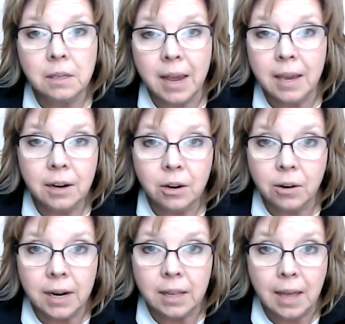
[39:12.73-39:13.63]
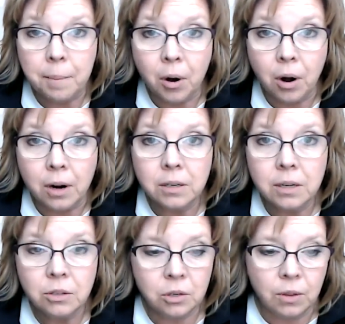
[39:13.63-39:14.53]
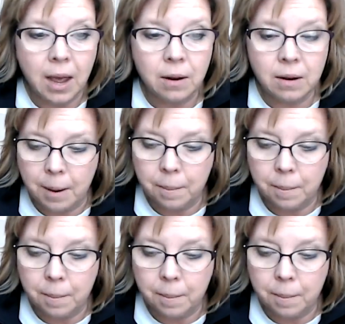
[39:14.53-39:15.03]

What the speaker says: I integrated that part, so that